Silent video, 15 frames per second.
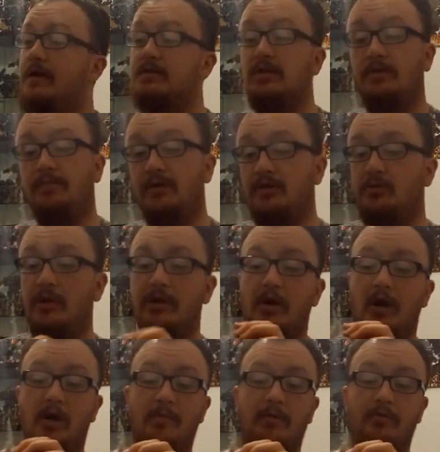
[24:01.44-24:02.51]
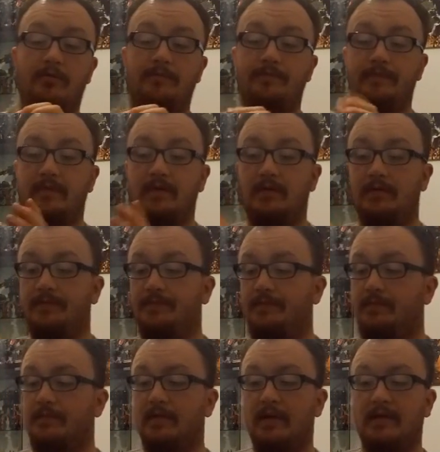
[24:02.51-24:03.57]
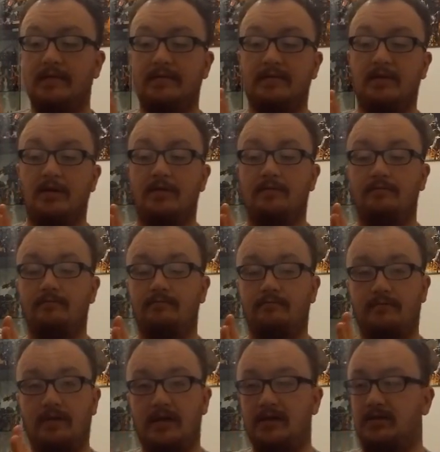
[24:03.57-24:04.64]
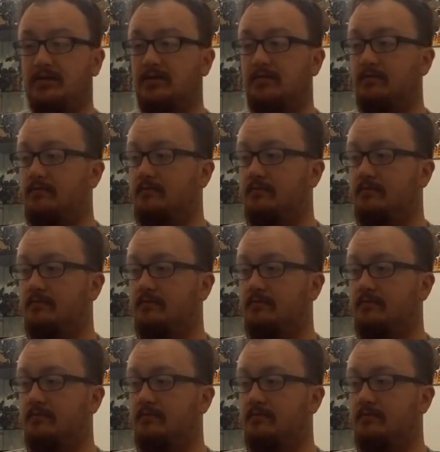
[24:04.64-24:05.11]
he's got a pretty sweet car mode, and he's got a nice